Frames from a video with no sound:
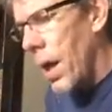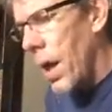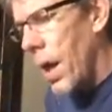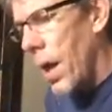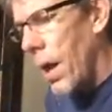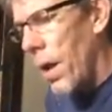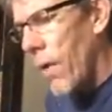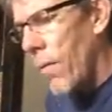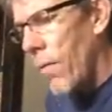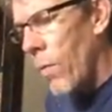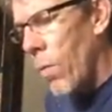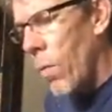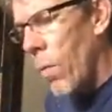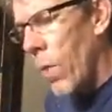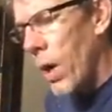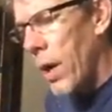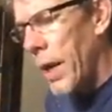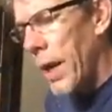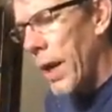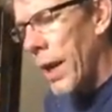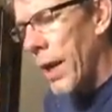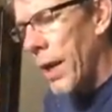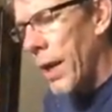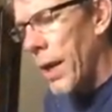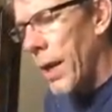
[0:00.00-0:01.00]
of
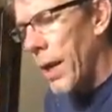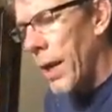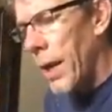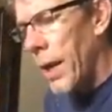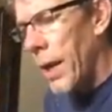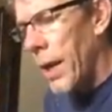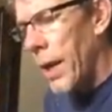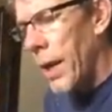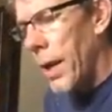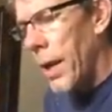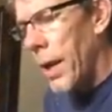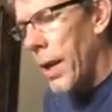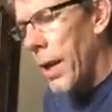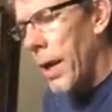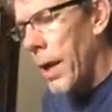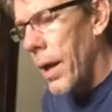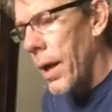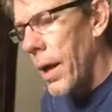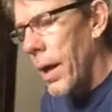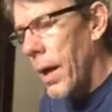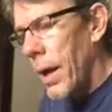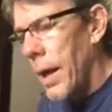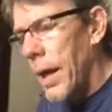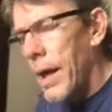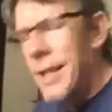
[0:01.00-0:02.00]
working
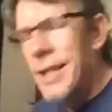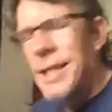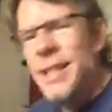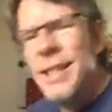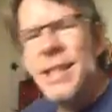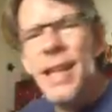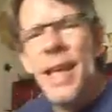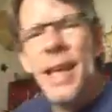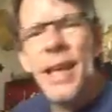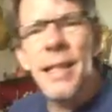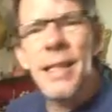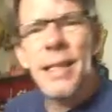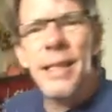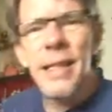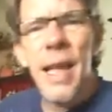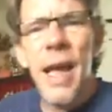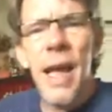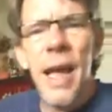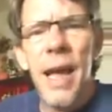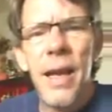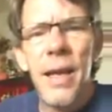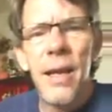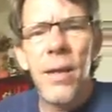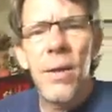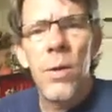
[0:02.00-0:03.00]
is set
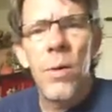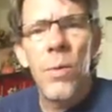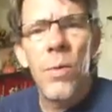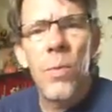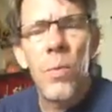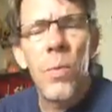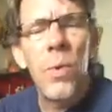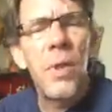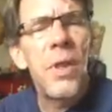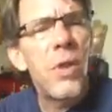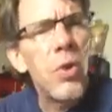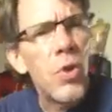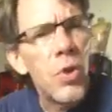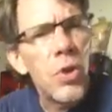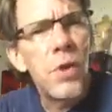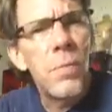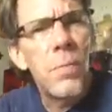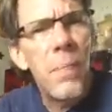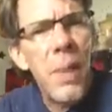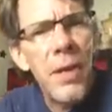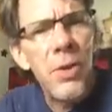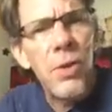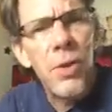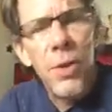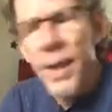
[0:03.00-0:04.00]
aside with your
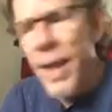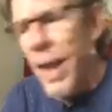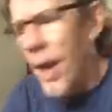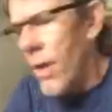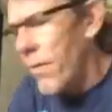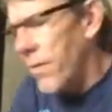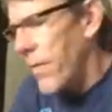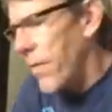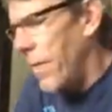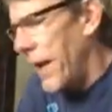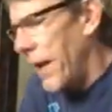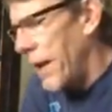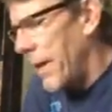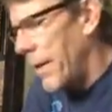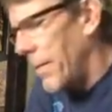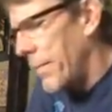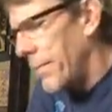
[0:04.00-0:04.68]
special outfit.